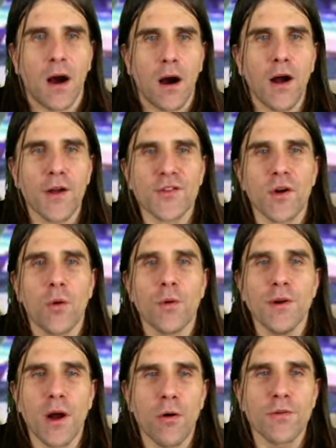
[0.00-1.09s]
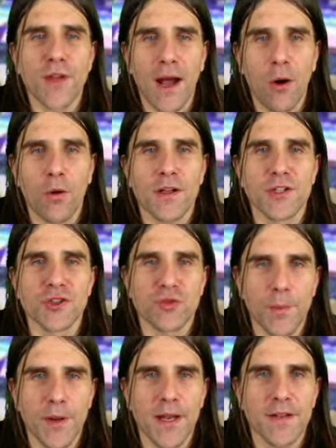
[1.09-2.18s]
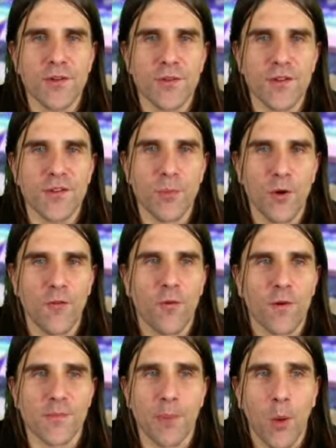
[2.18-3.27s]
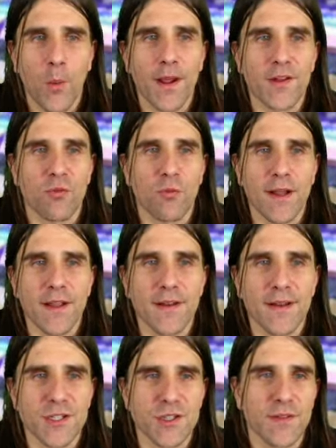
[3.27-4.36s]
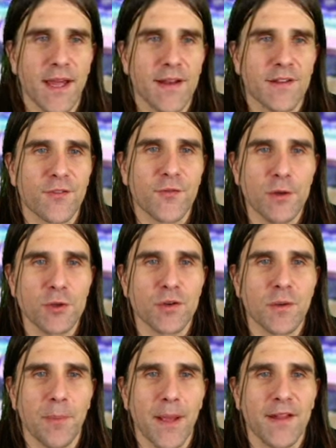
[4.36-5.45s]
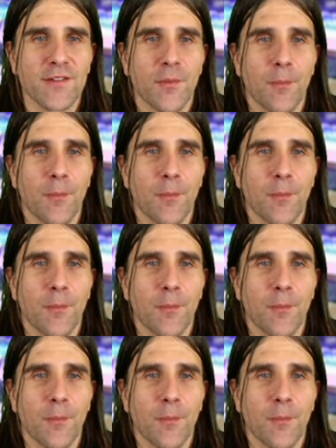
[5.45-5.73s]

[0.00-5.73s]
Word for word: Also, no doubt contributing to this move was Boeing's recognition that its future depends